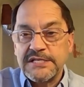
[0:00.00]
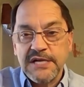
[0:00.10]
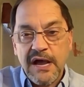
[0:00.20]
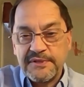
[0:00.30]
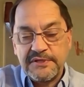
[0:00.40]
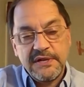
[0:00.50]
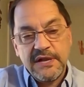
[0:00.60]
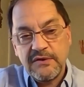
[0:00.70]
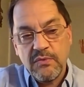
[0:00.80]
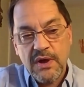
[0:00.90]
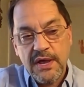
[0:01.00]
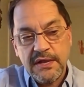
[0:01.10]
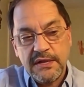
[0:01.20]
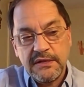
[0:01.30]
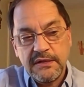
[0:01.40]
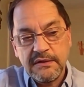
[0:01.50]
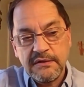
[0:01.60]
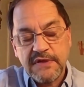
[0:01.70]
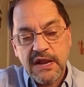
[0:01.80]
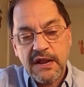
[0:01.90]
job at the United Way
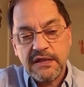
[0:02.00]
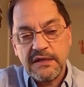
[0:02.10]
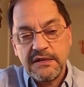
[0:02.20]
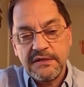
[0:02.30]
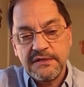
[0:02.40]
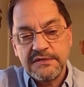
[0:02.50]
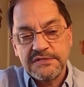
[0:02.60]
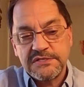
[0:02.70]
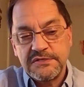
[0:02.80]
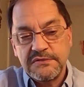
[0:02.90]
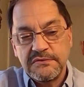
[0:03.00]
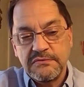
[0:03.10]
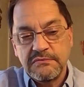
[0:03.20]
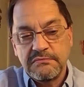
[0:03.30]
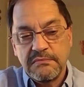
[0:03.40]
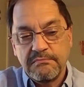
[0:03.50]
of Connecticut is to